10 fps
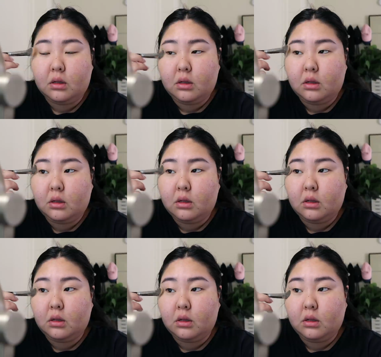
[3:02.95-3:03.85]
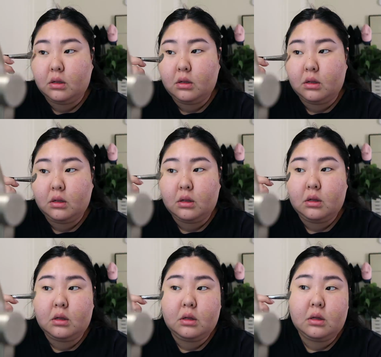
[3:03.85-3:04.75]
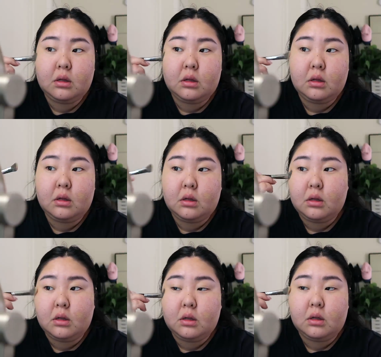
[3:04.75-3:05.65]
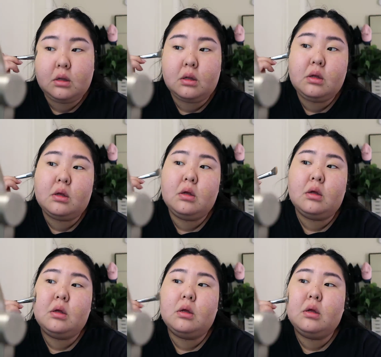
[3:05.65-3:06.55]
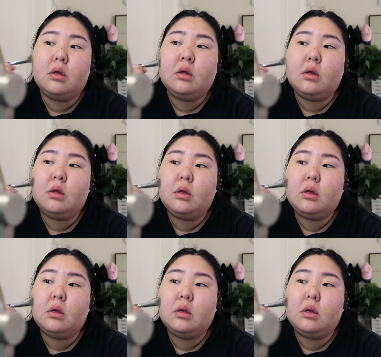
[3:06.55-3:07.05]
(no one is talking)